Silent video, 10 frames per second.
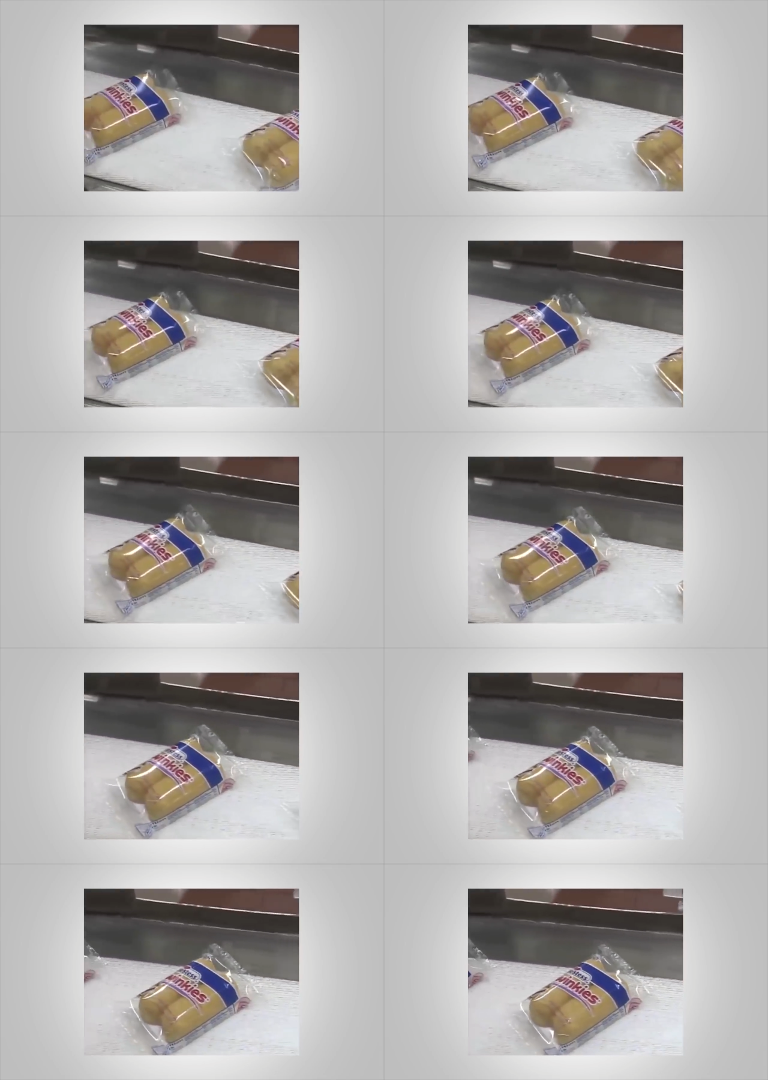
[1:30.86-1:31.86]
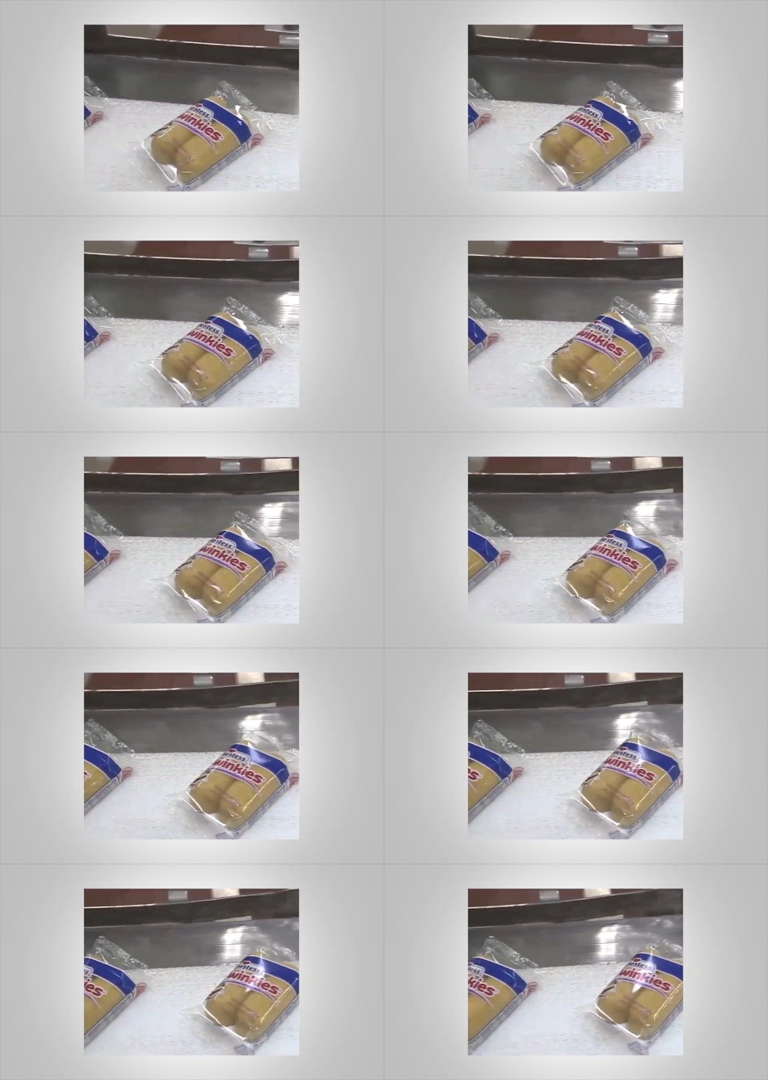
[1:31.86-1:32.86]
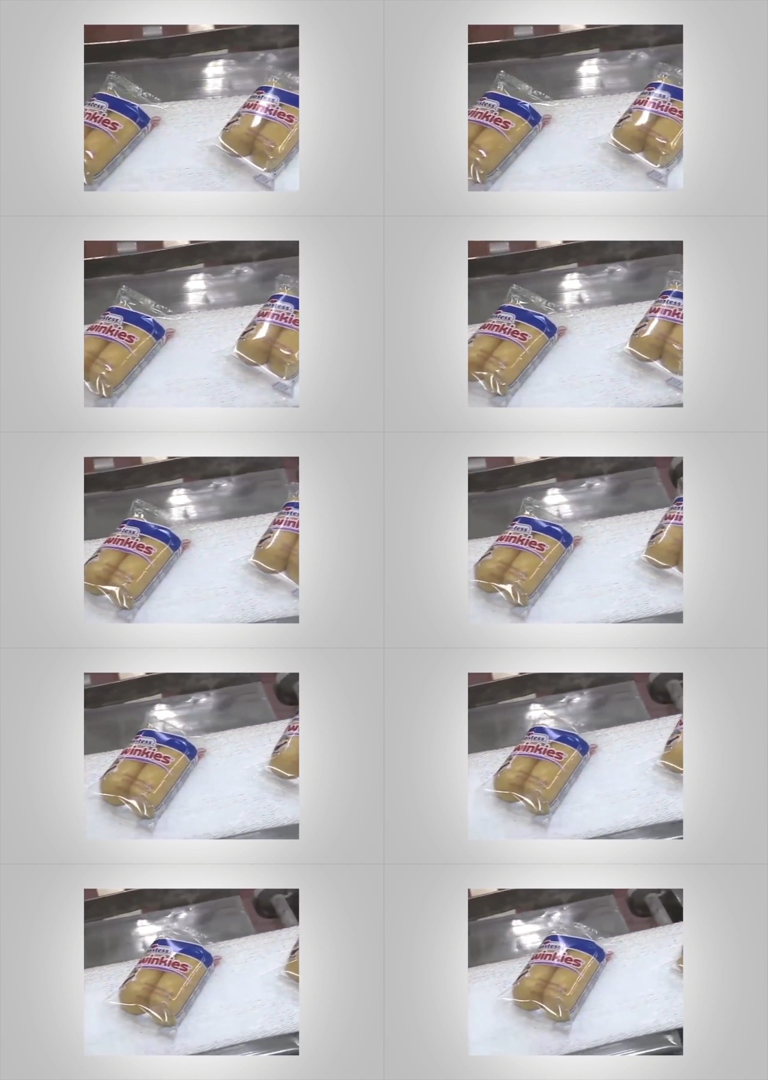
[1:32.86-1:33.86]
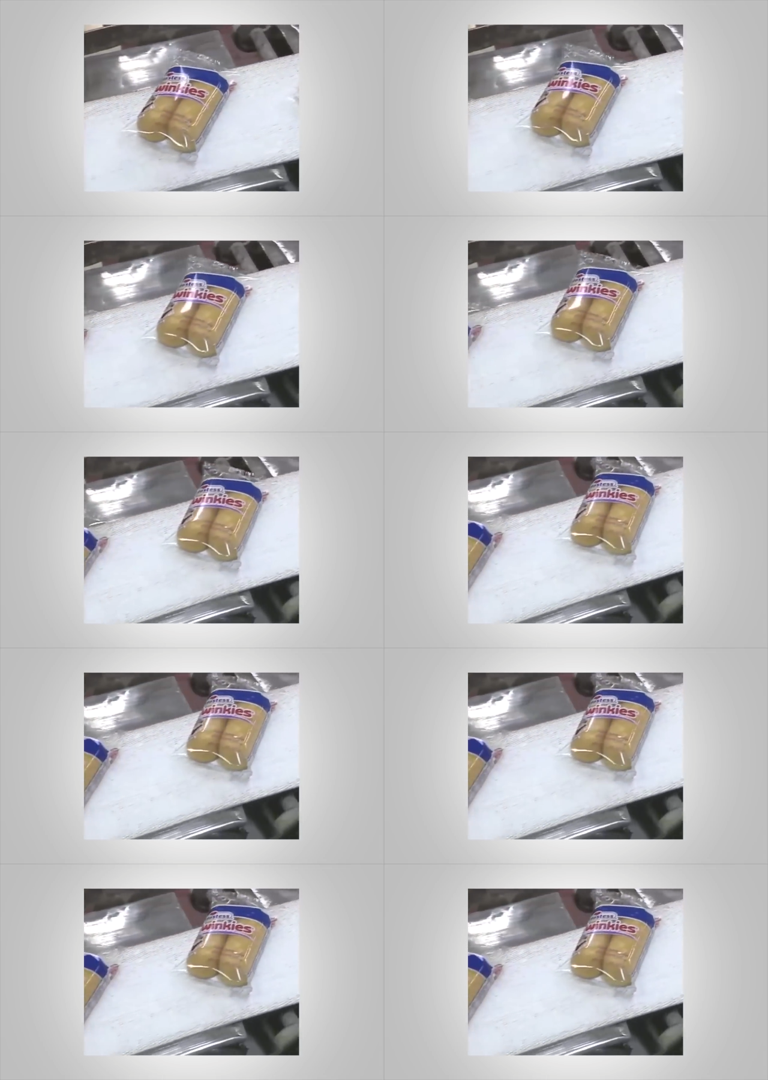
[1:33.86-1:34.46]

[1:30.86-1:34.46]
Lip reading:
(no speaker visible)